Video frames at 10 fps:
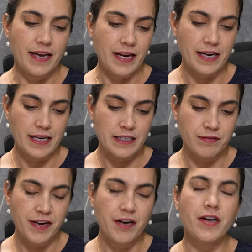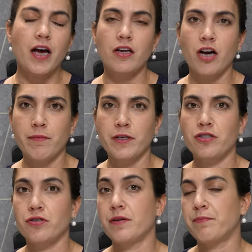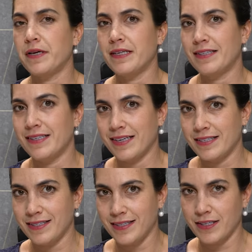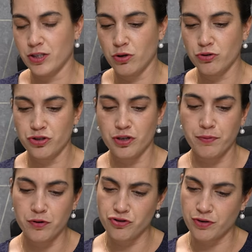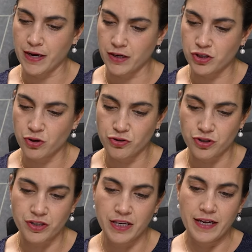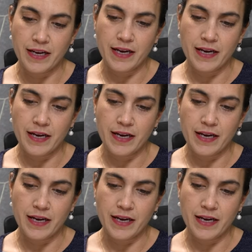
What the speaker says: It is very alarming to the PTSD soldiers, the post-traumatic soldiers.